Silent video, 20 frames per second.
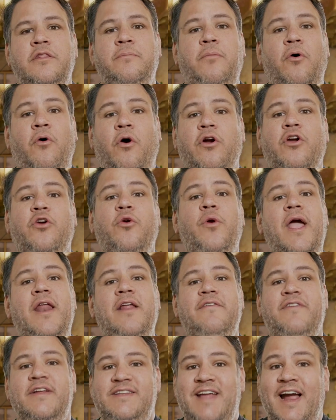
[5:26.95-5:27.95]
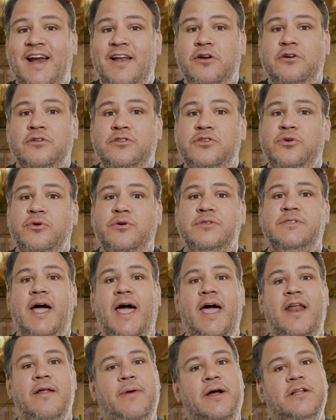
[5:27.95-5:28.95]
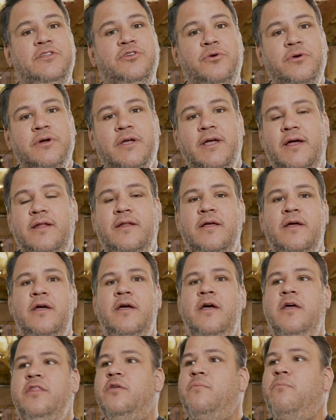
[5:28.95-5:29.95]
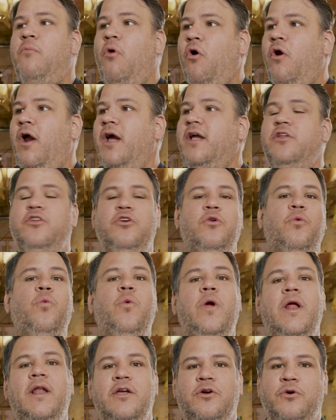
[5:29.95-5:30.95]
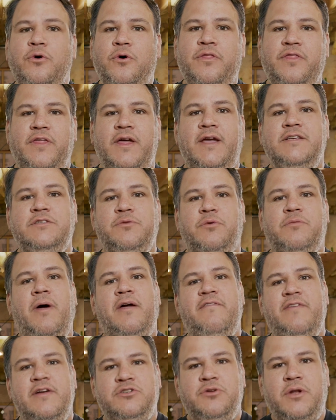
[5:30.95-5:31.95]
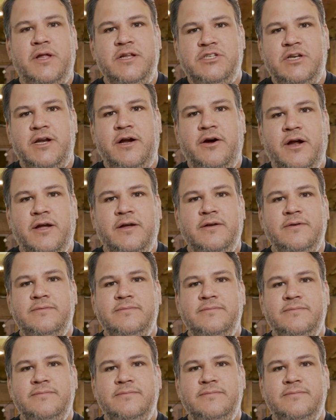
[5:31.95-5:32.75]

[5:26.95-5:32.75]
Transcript: The more creative and technical tools I had in my toolkit, the more I could do really cool things with my visual engineering.